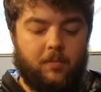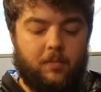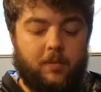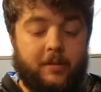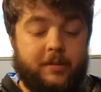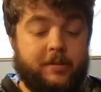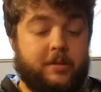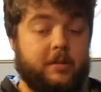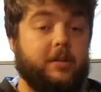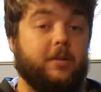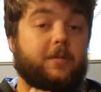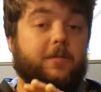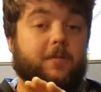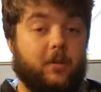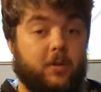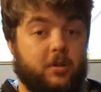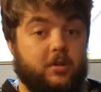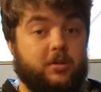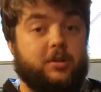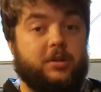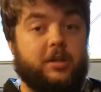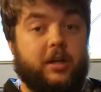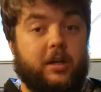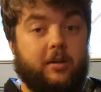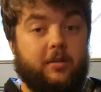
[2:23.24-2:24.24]
this is the
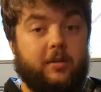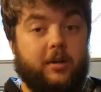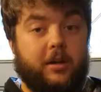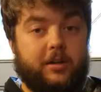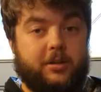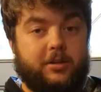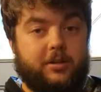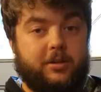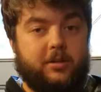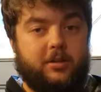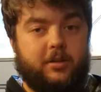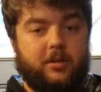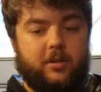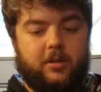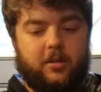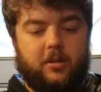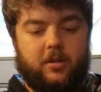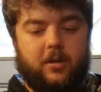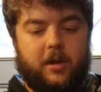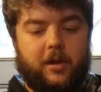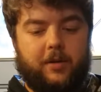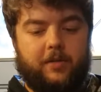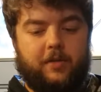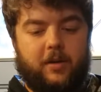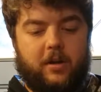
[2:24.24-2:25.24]
first generation
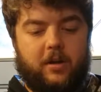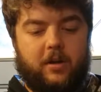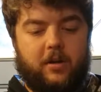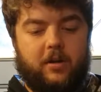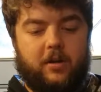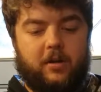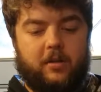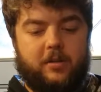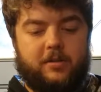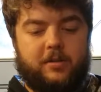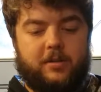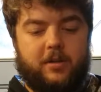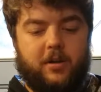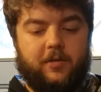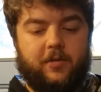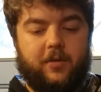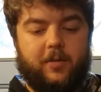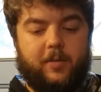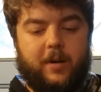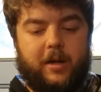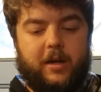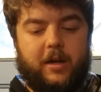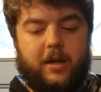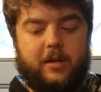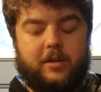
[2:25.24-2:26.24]
of the Silver
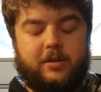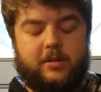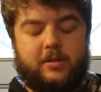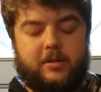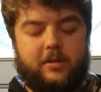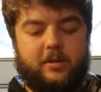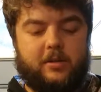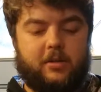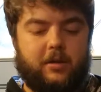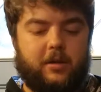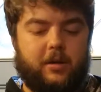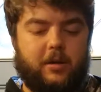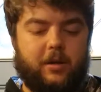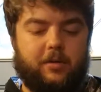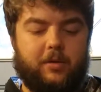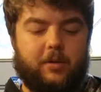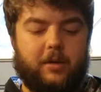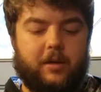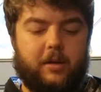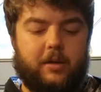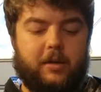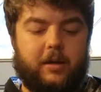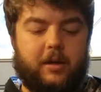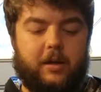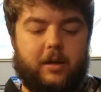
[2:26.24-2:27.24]
Max. I want
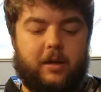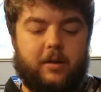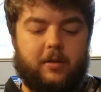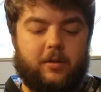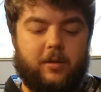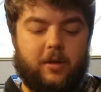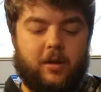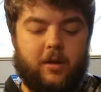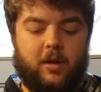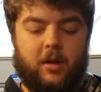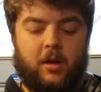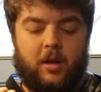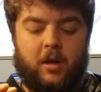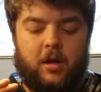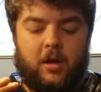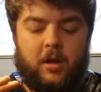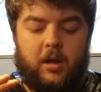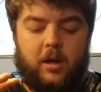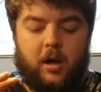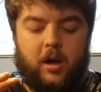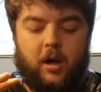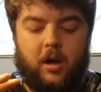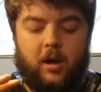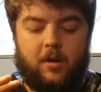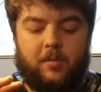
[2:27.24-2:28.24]
to get that out there.
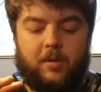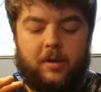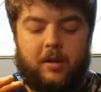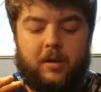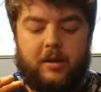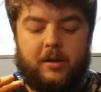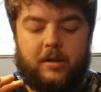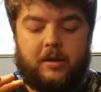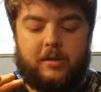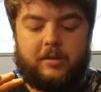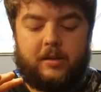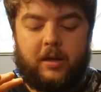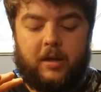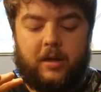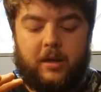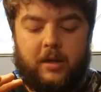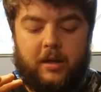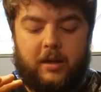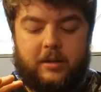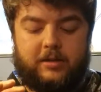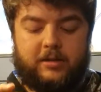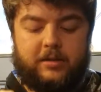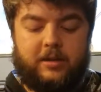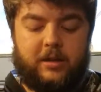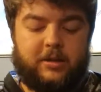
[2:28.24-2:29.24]
It is a
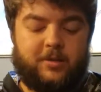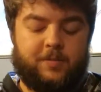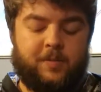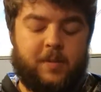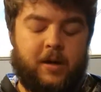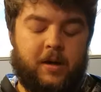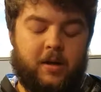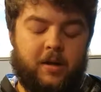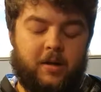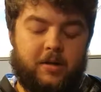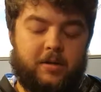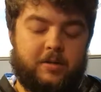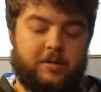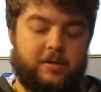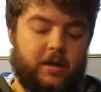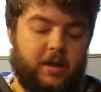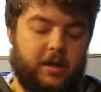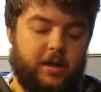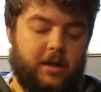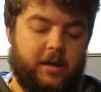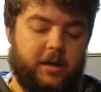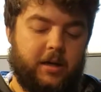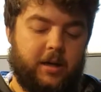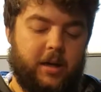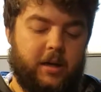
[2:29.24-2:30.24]
6-bearing
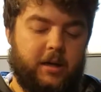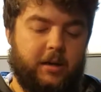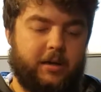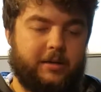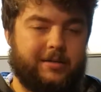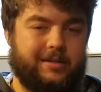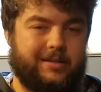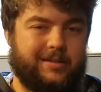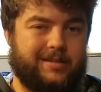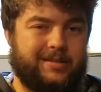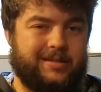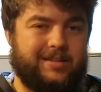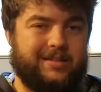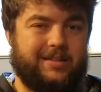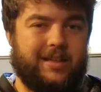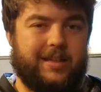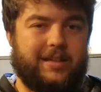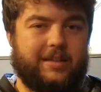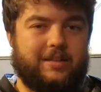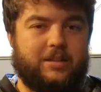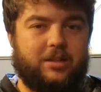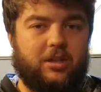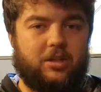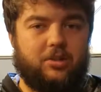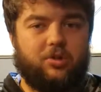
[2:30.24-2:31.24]
design, and it's a
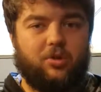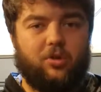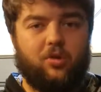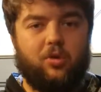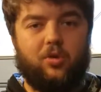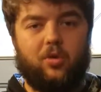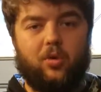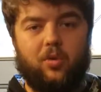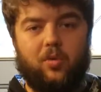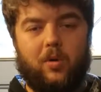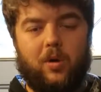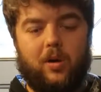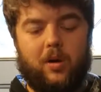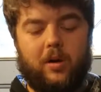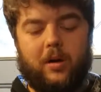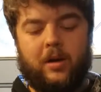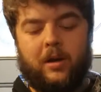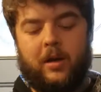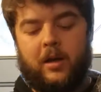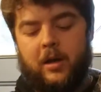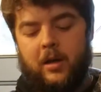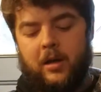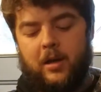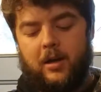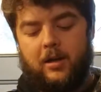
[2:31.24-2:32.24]
6:2-to-1
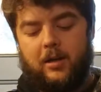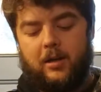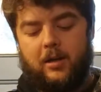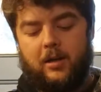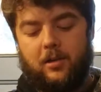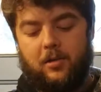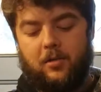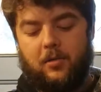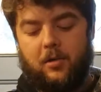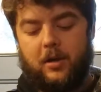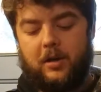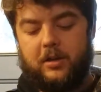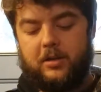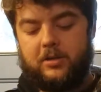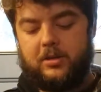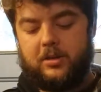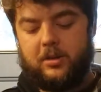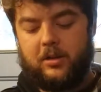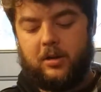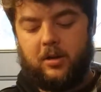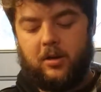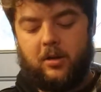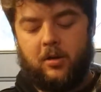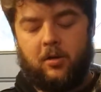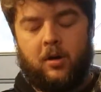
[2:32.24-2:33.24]
gear
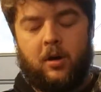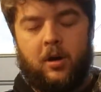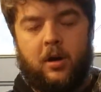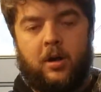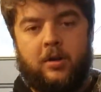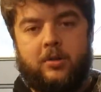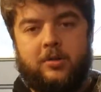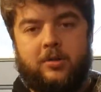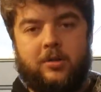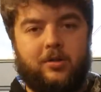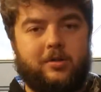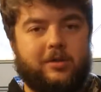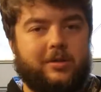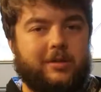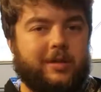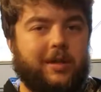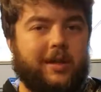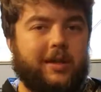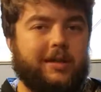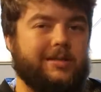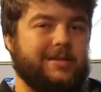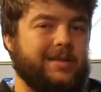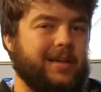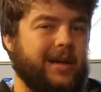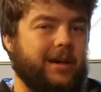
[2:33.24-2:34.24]
ratio, so it's a
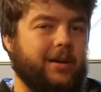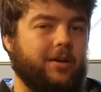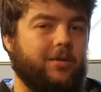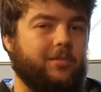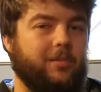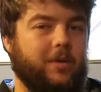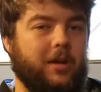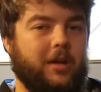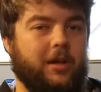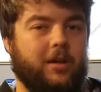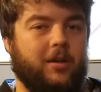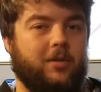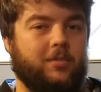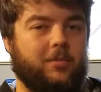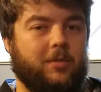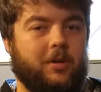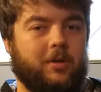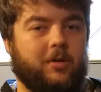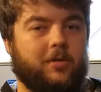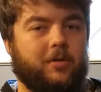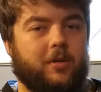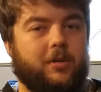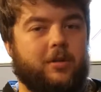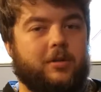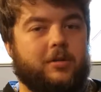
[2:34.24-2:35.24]
nice kind of medium
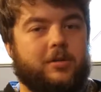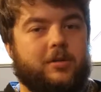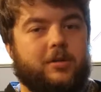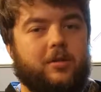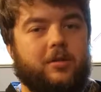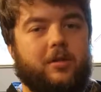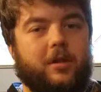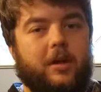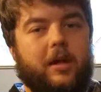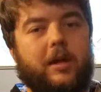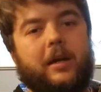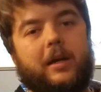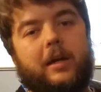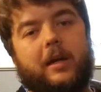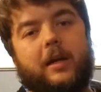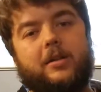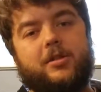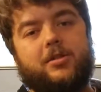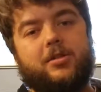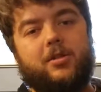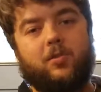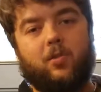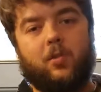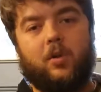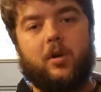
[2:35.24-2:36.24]
gear ratio that I can
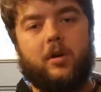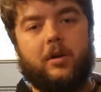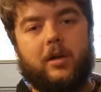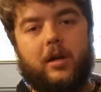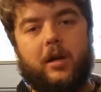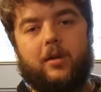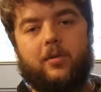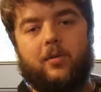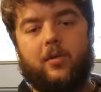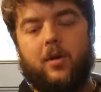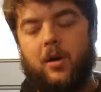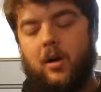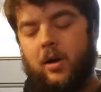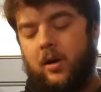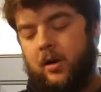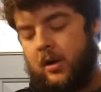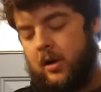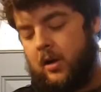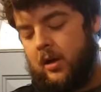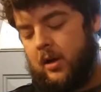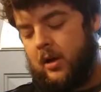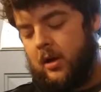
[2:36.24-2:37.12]
actually work that rod,